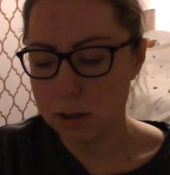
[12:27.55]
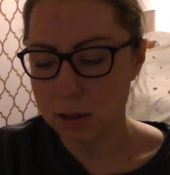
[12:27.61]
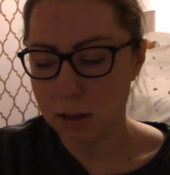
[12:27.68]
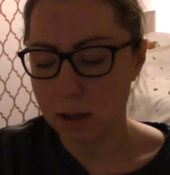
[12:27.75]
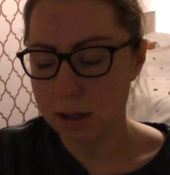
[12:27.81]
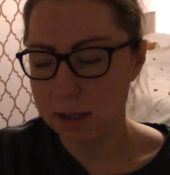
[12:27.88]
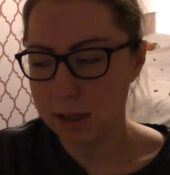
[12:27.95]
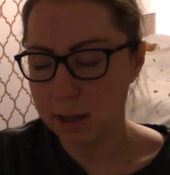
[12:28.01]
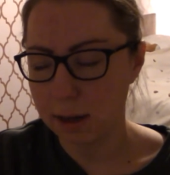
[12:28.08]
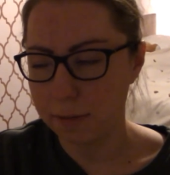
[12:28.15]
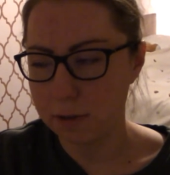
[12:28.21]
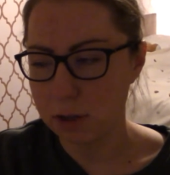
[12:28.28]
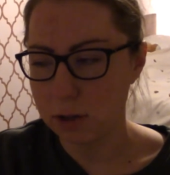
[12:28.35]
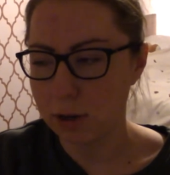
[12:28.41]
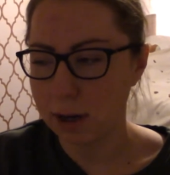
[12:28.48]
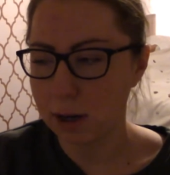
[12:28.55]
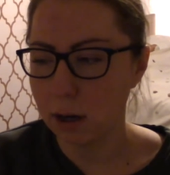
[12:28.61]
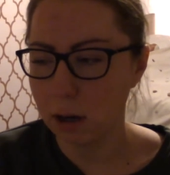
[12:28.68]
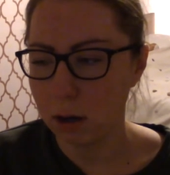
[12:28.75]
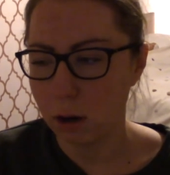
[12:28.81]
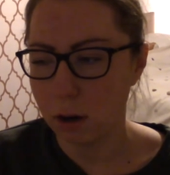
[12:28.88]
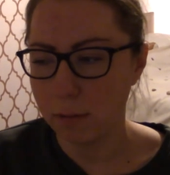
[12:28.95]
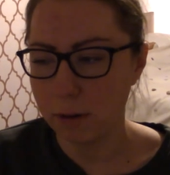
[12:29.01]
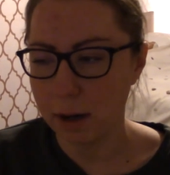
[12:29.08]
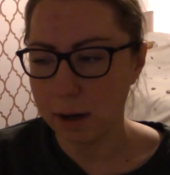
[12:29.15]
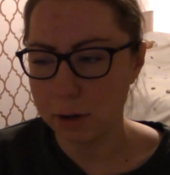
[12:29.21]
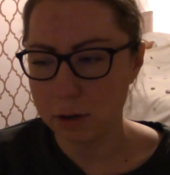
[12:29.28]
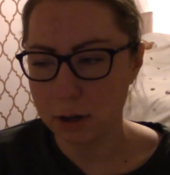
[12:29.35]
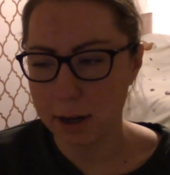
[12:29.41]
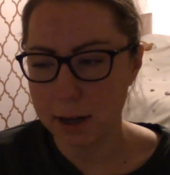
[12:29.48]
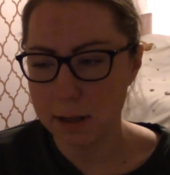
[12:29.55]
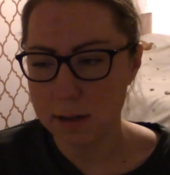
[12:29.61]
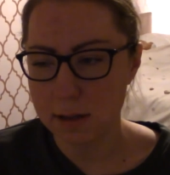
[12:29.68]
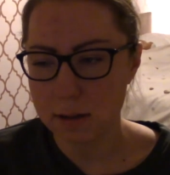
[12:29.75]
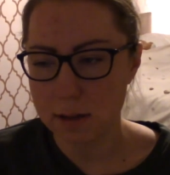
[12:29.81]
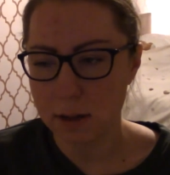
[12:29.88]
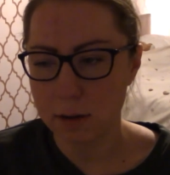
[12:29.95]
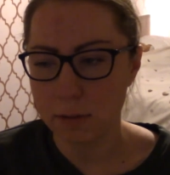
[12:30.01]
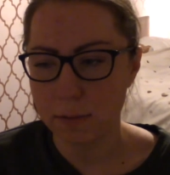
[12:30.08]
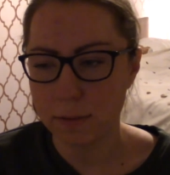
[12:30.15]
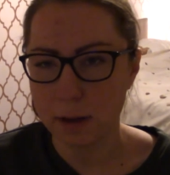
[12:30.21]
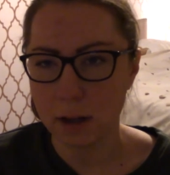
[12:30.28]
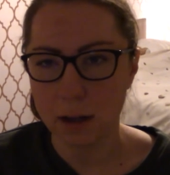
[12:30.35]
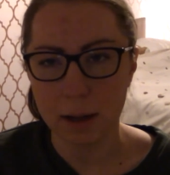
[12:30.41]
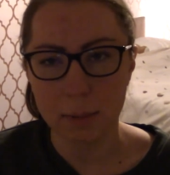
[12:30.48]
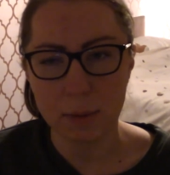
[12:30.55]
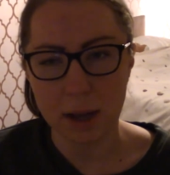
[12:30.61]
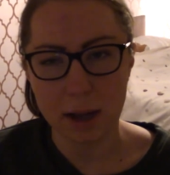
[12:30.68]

I did have to drink a lot of electrolytes because I could feel like